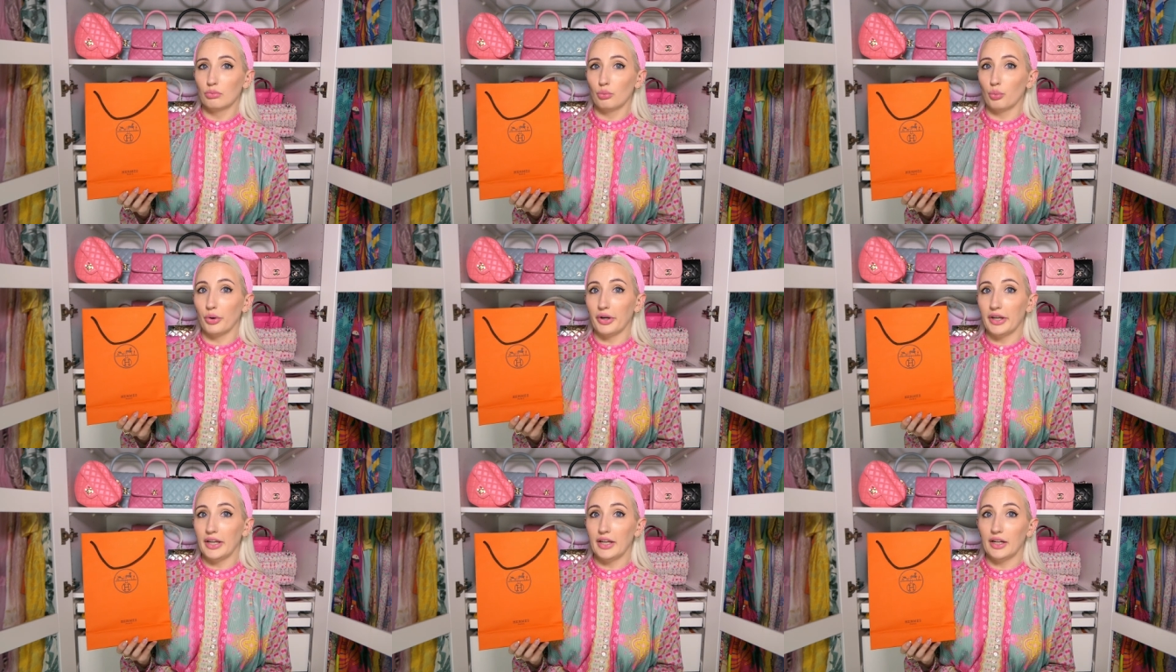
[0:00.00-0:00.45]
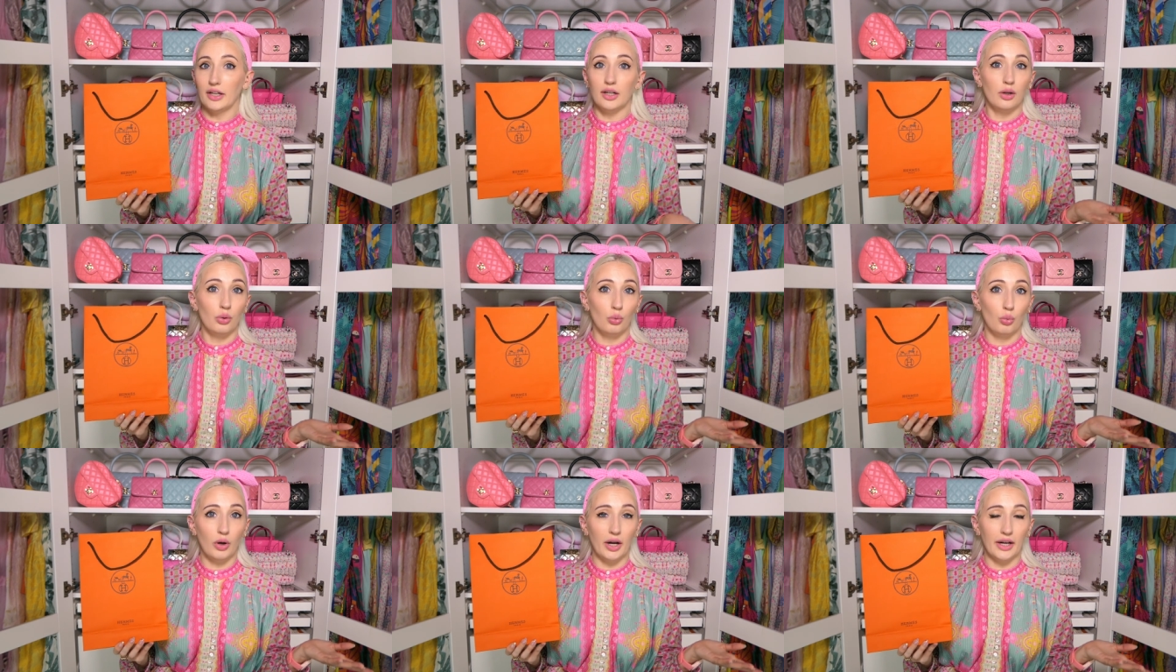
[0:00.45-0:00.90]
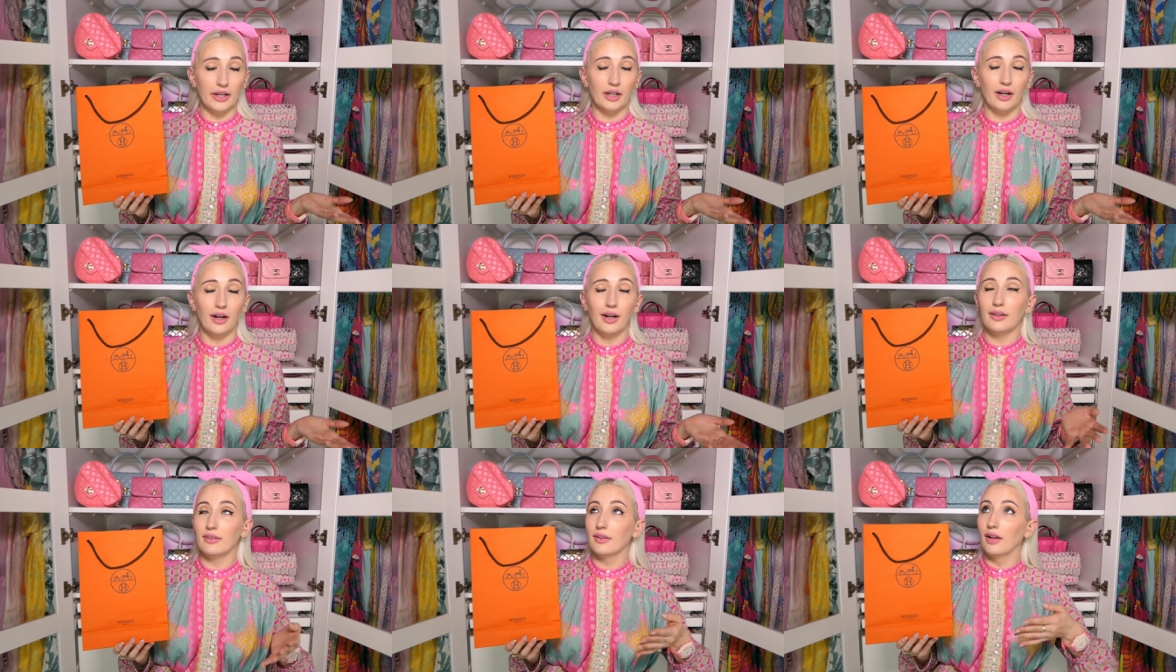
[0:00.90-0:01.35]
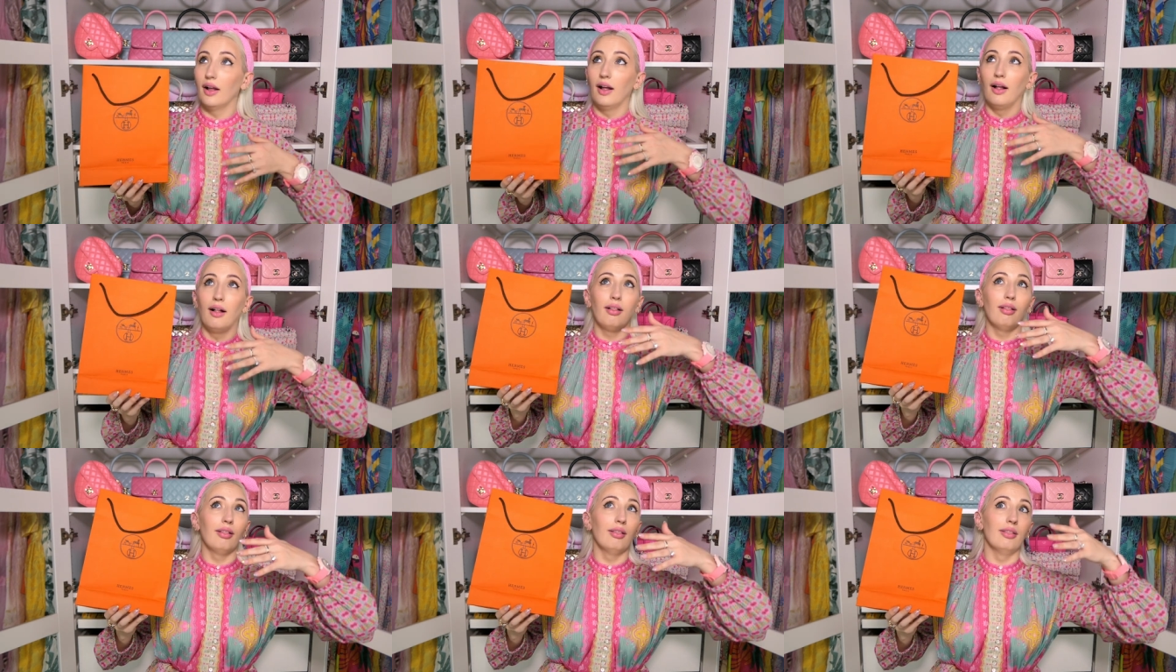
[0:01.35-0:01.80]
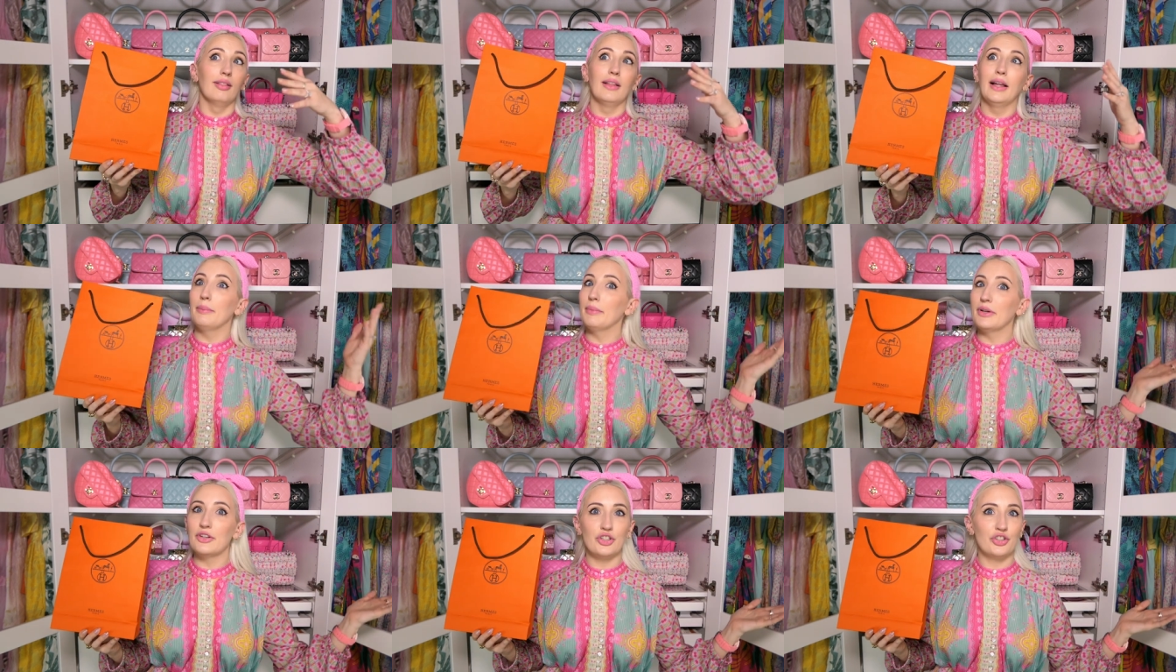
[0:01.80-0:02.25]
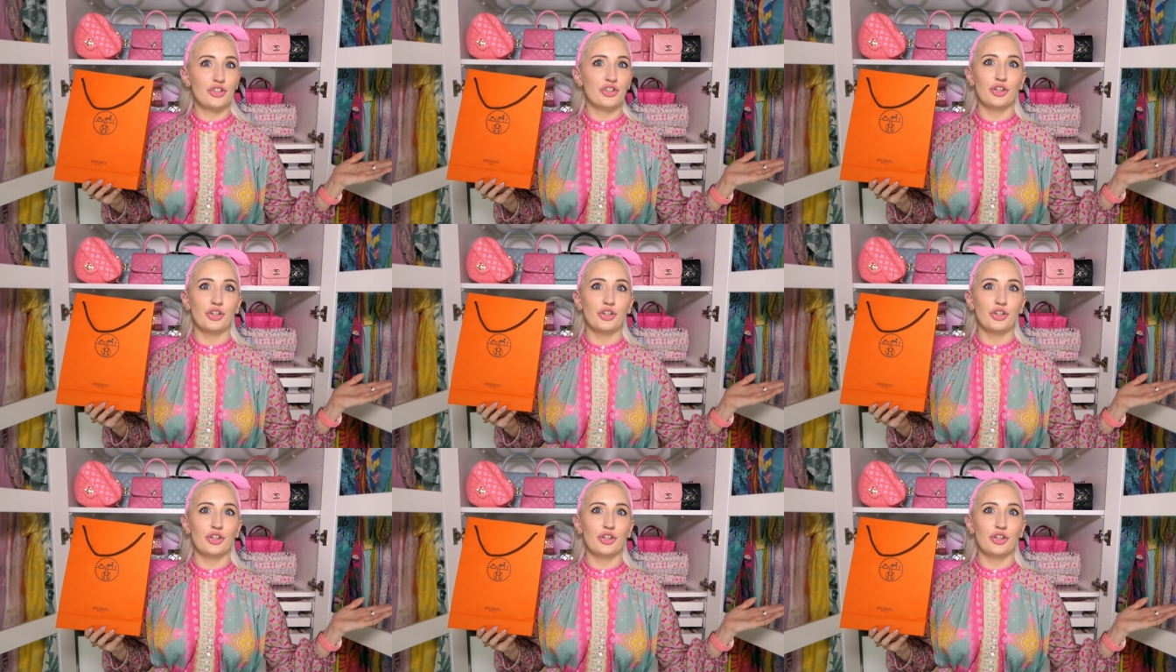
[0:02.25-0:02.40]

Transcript: we're here, why not? let me just